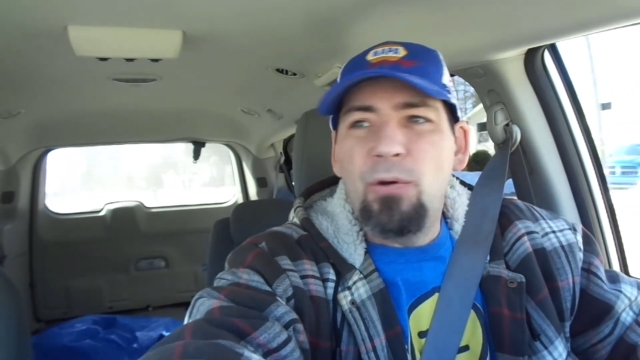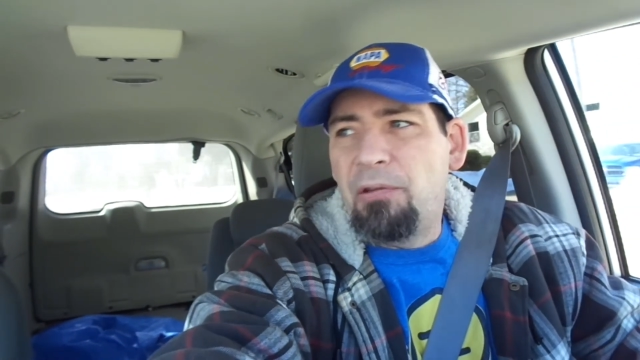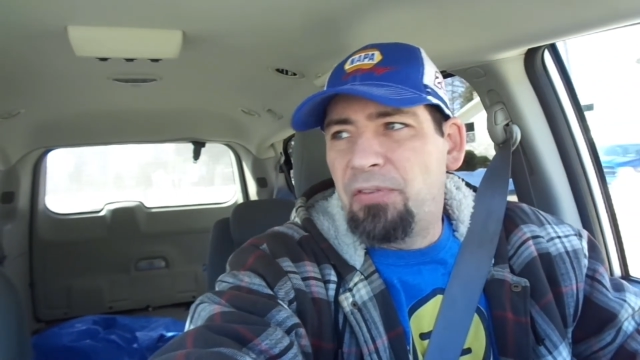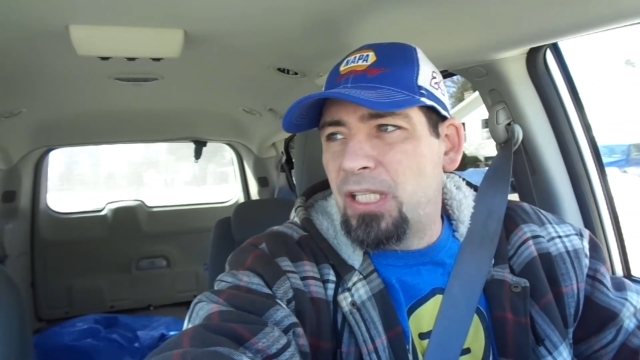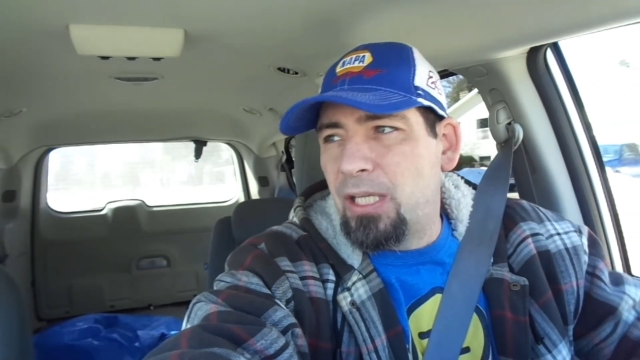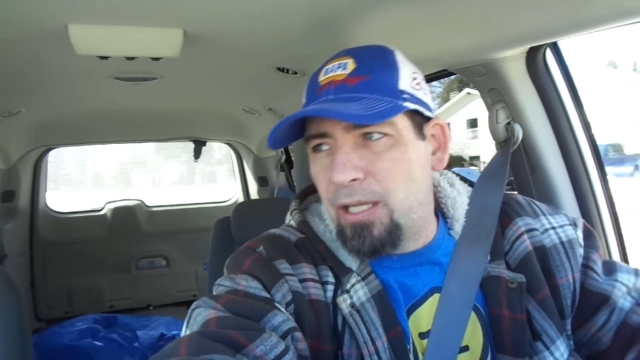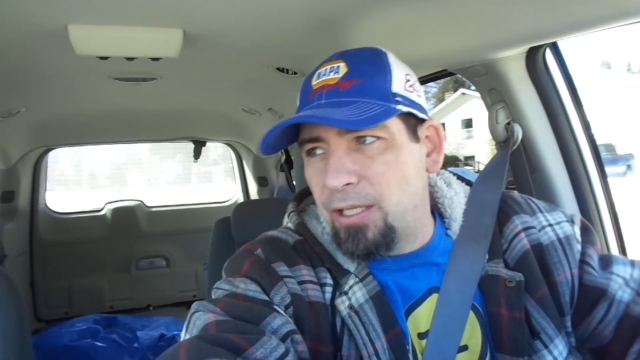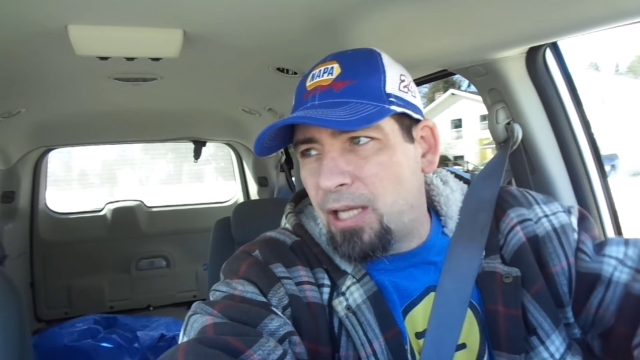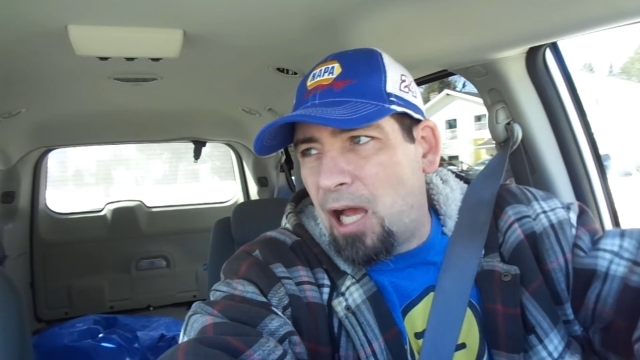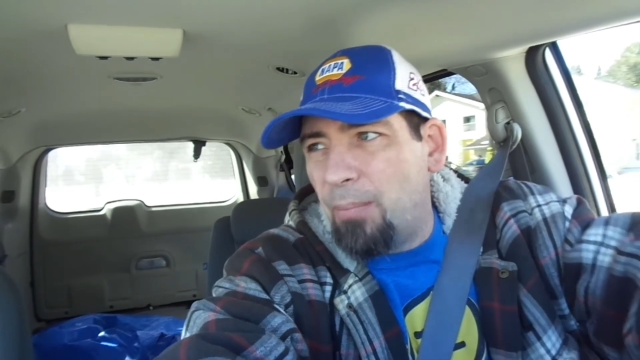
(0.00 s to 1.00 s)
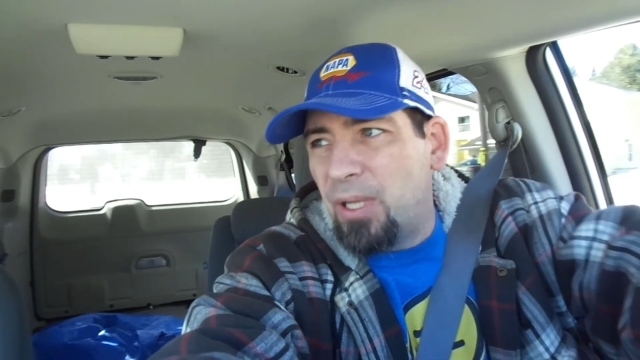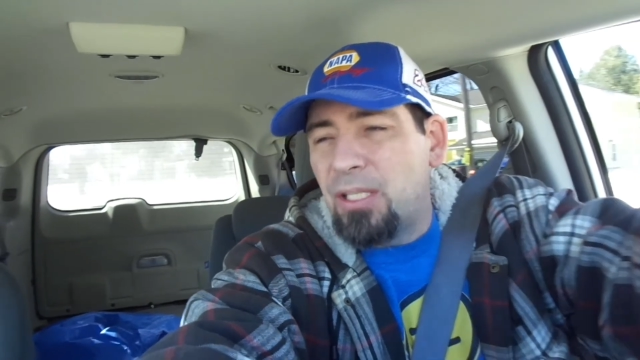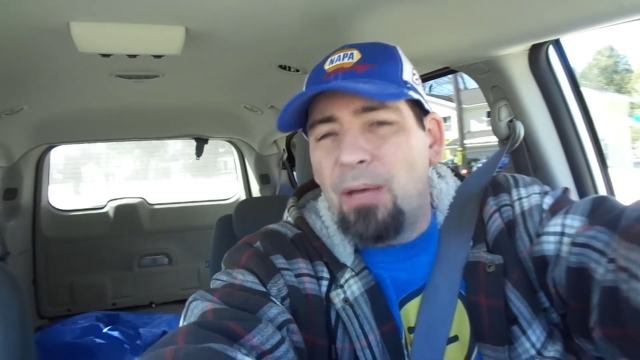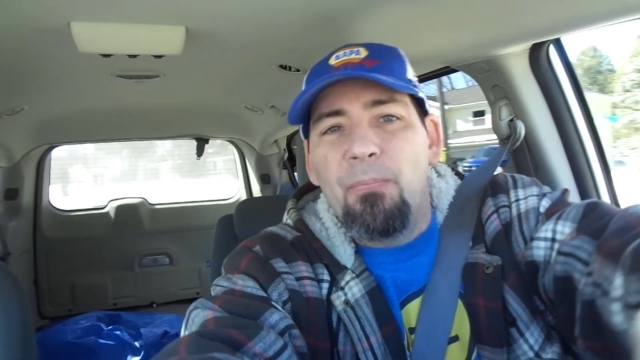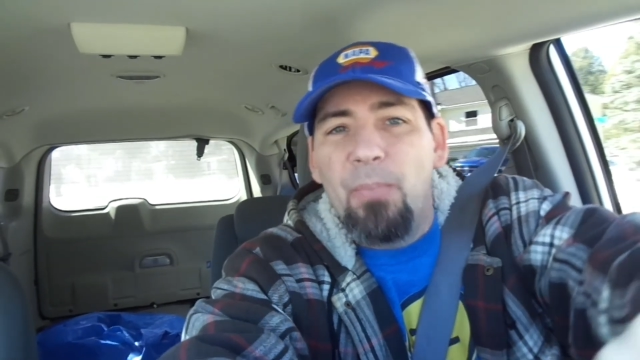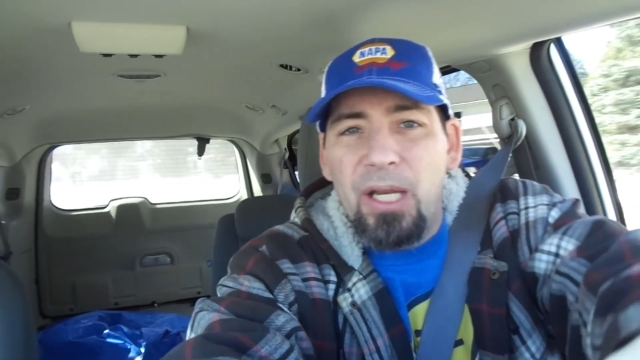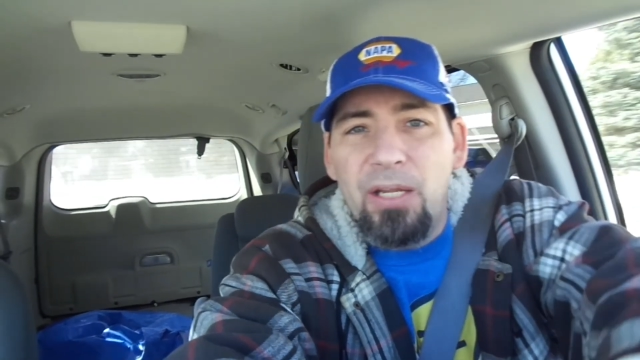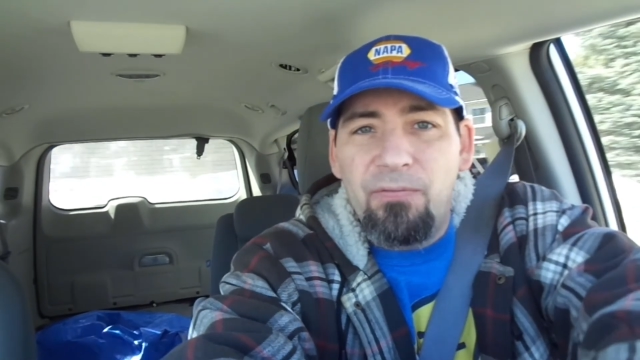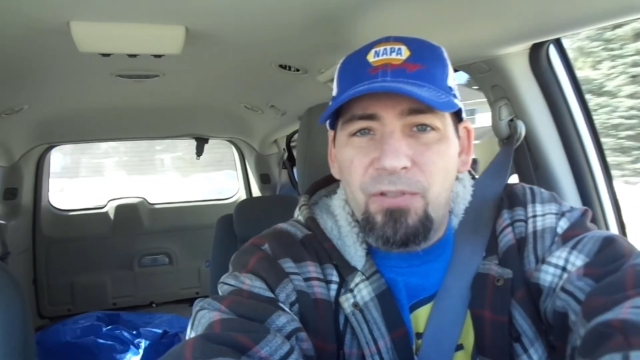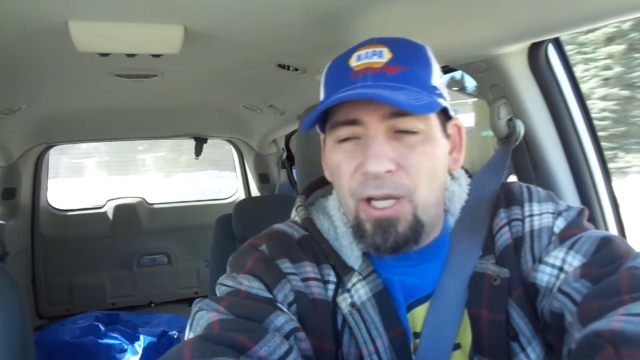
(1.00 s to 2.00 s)
have seen his comments on
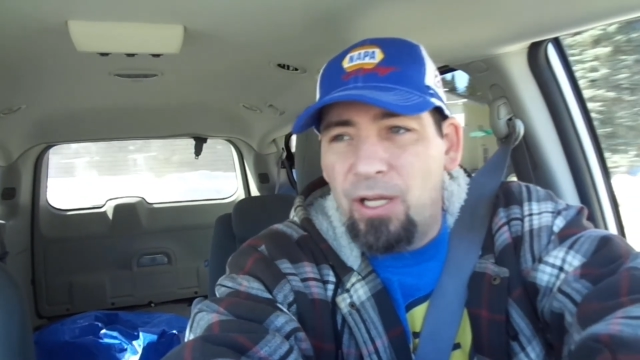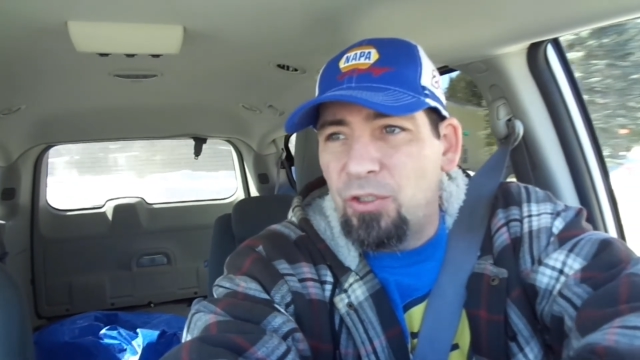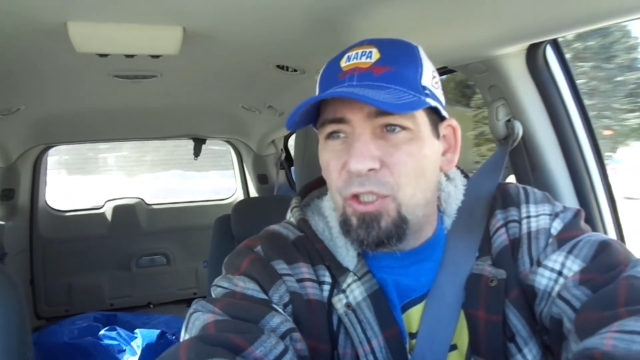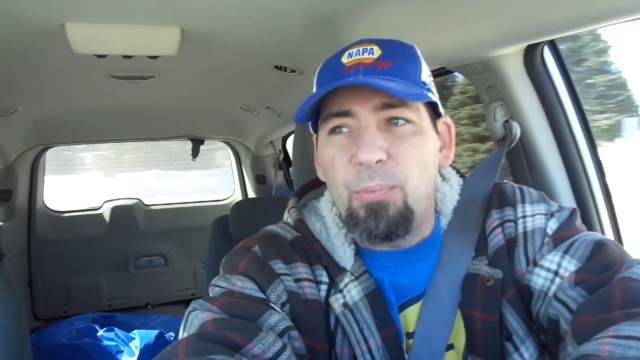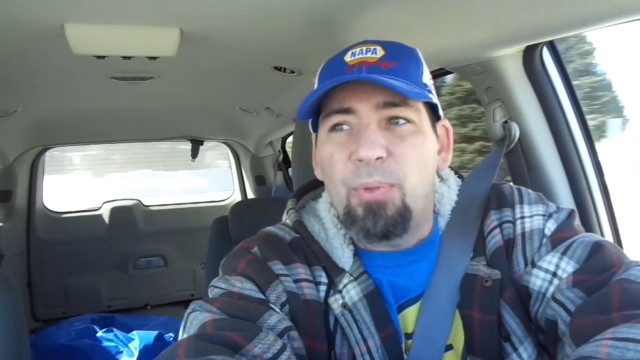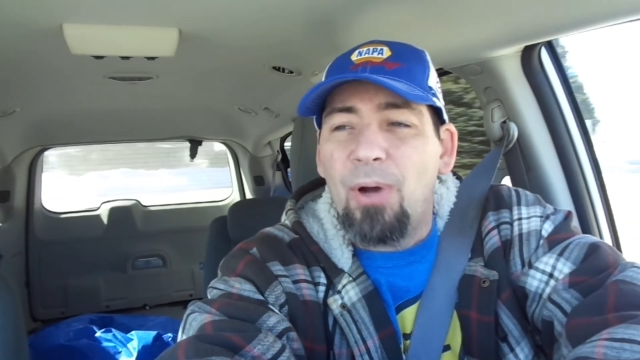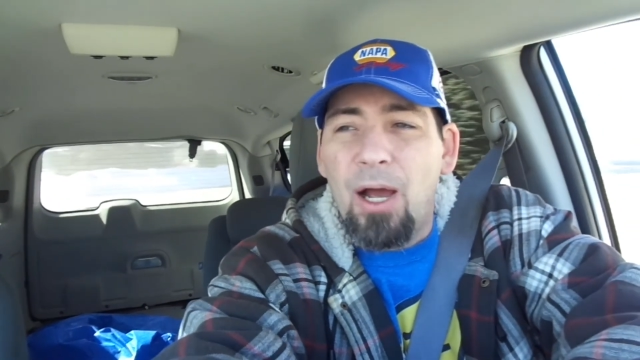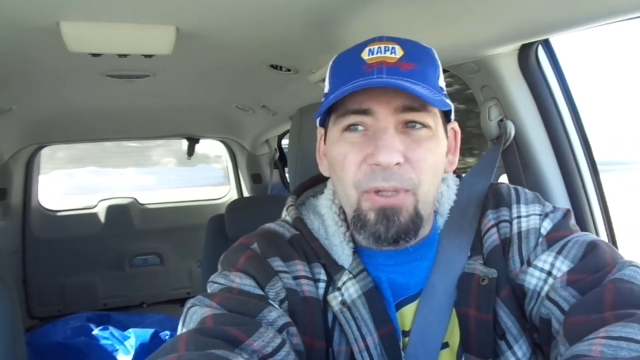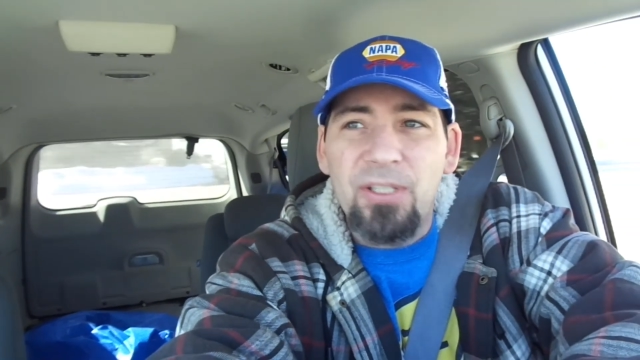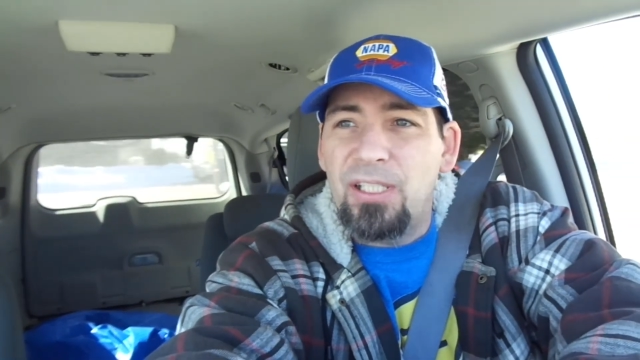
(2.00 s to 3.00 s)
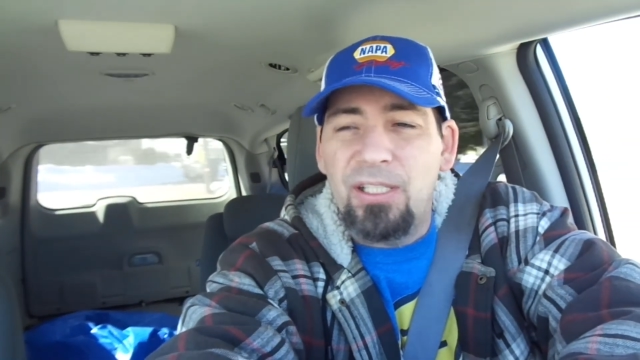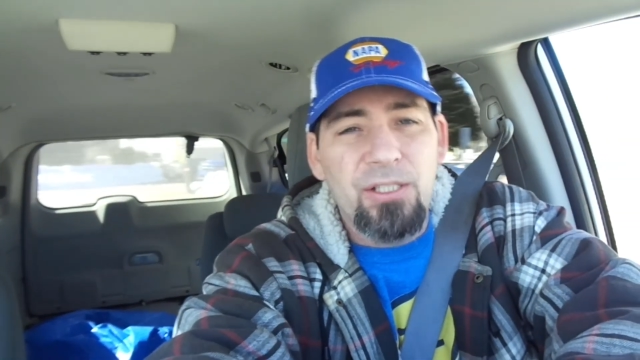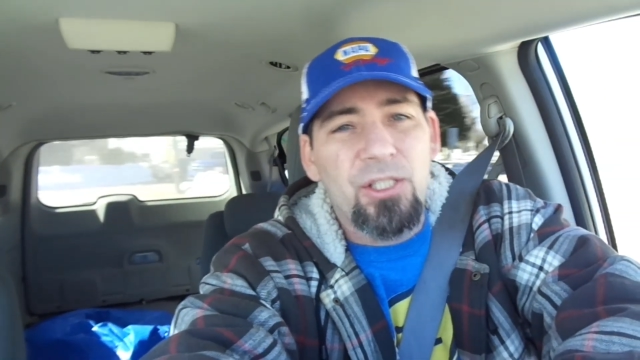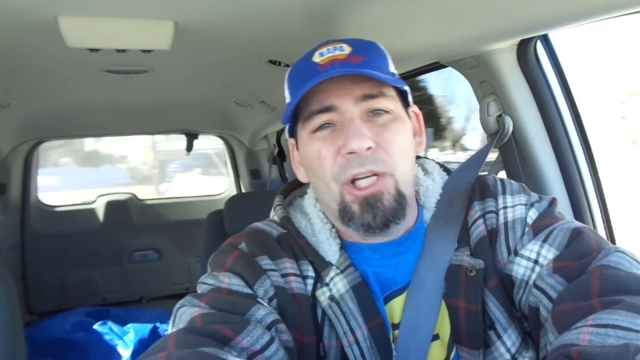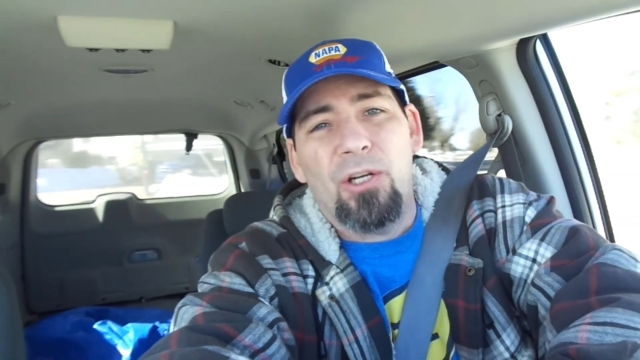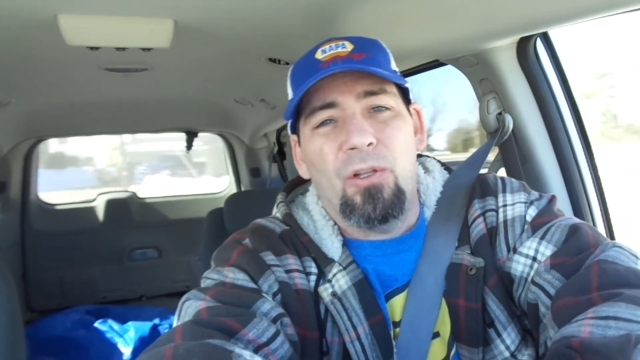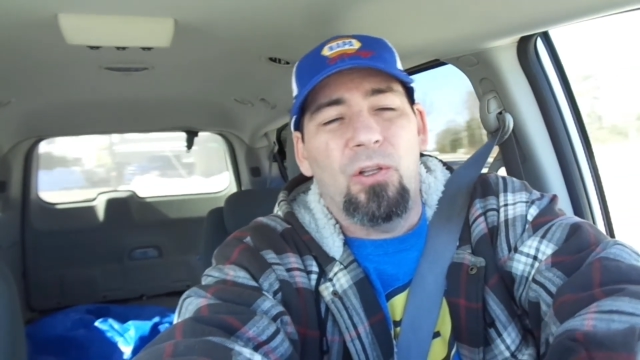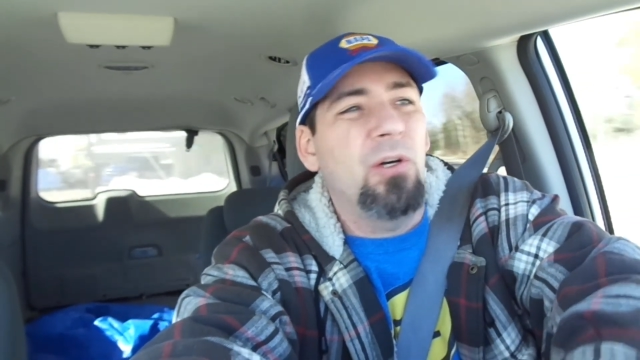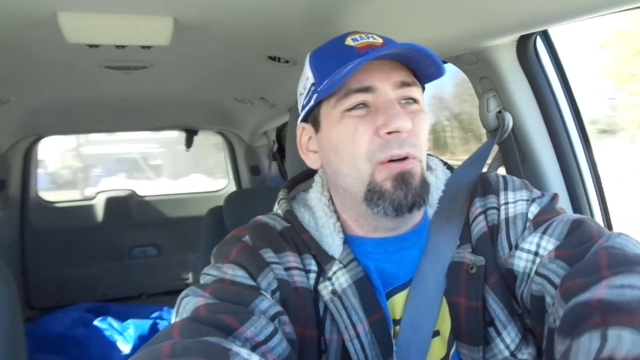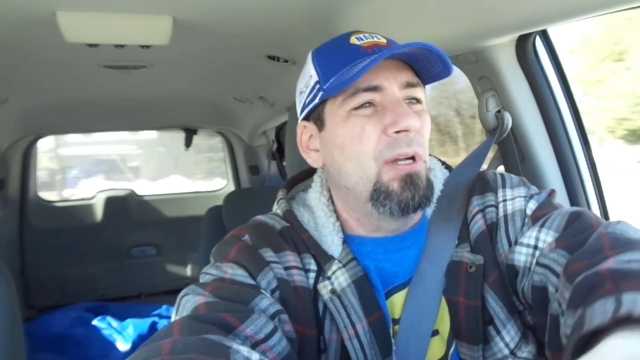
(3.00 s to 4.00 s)
many channels. You've probably seen his channel
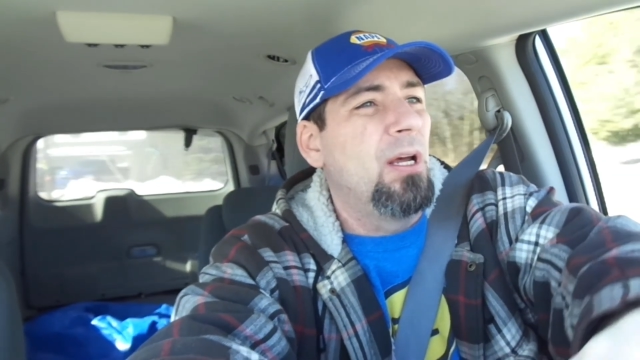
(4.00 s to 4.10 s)
alone.